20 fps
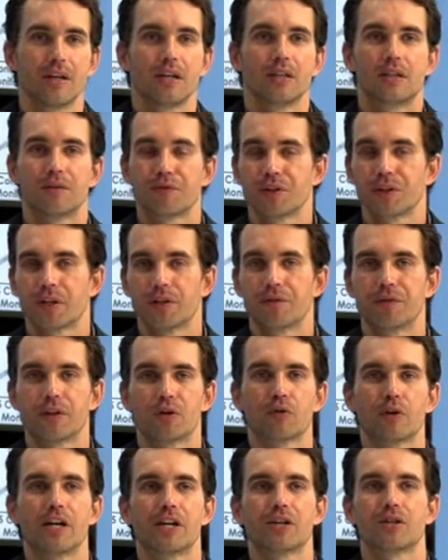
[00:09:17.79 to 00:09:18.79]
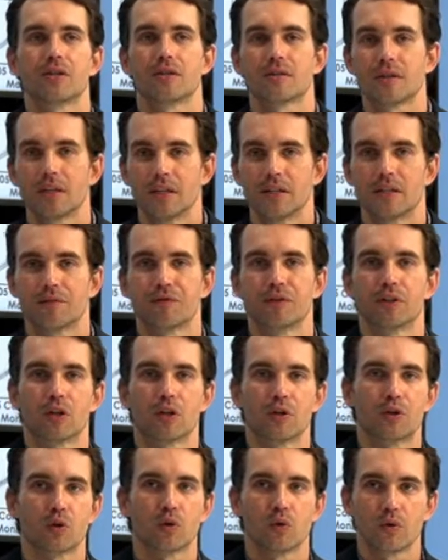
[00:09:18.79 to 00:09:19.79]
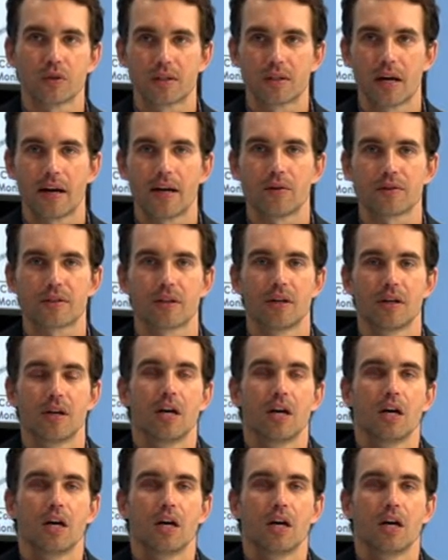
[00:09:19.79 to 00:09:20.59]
different configurations, and different control styles.